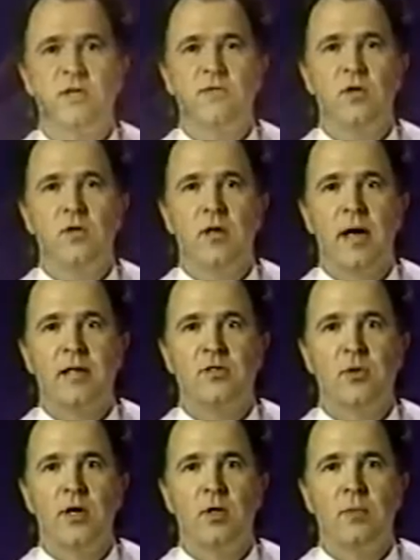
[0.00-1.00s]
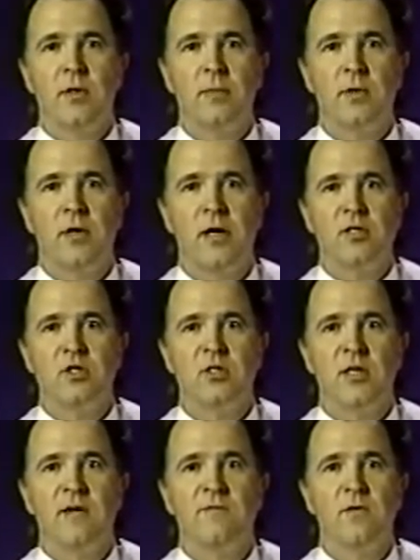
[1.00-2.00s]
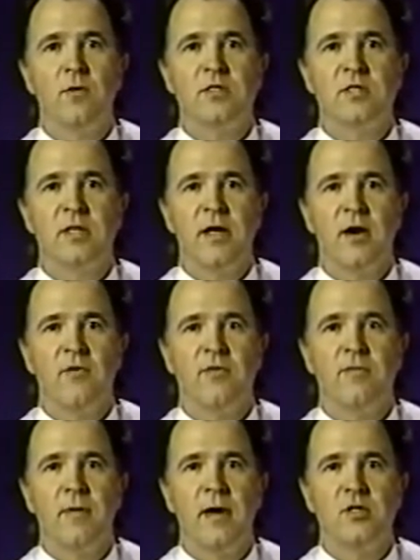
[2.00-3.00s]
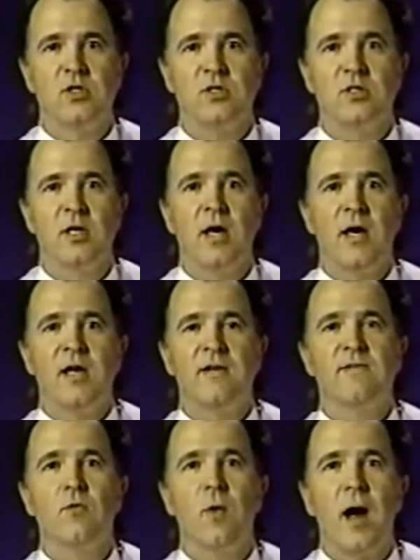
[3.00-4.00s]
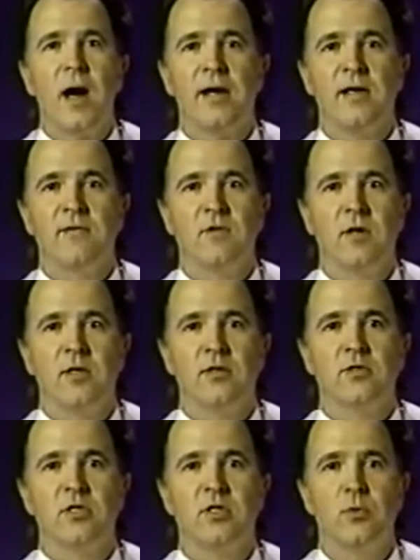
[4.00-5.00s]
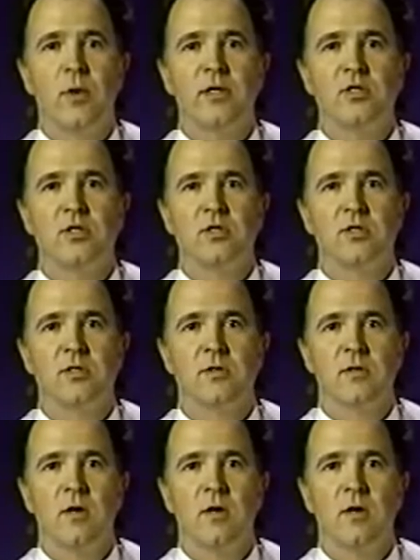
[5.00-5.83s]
have utilized cranial manipulation to influence the health of patients in a variety of clinical situations.